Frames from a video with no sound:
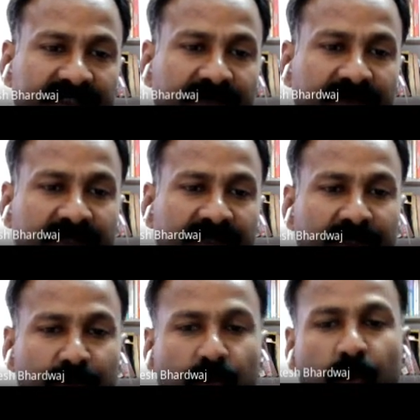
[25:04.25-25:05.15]
with the
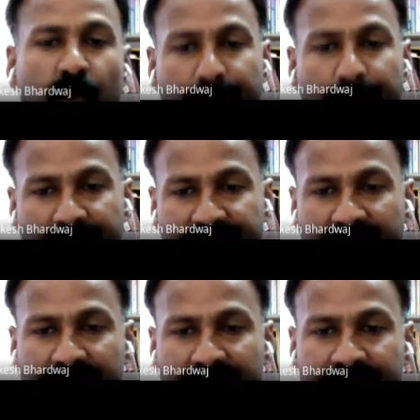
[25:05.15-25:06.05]
new medium,
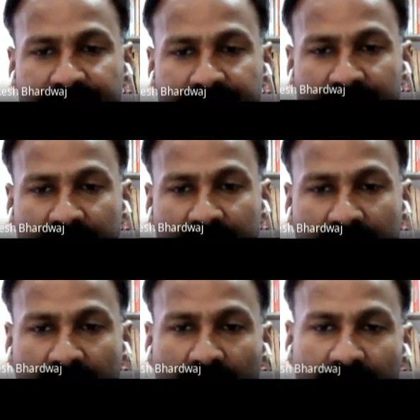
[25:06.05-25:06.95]

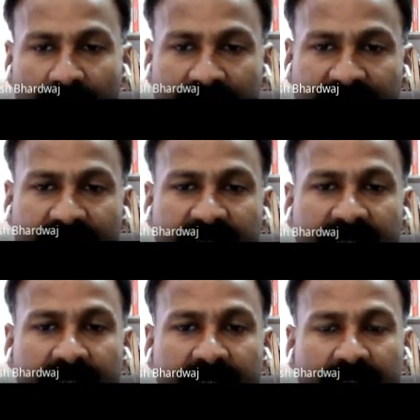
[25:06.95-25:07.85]
which will be
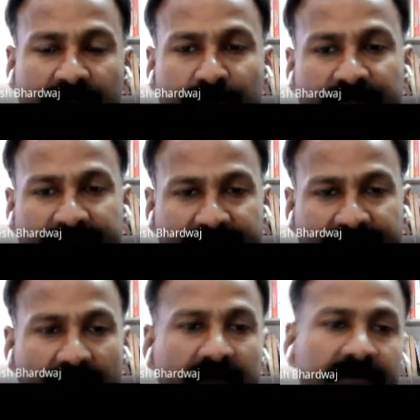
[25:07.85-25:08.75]
used later
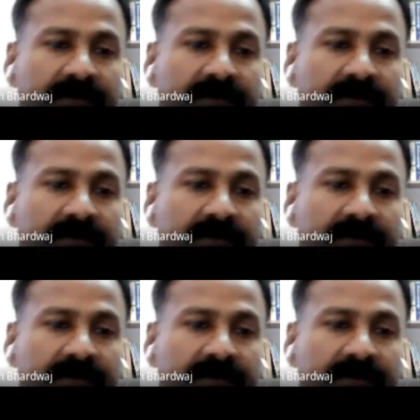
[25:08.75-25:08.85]
on.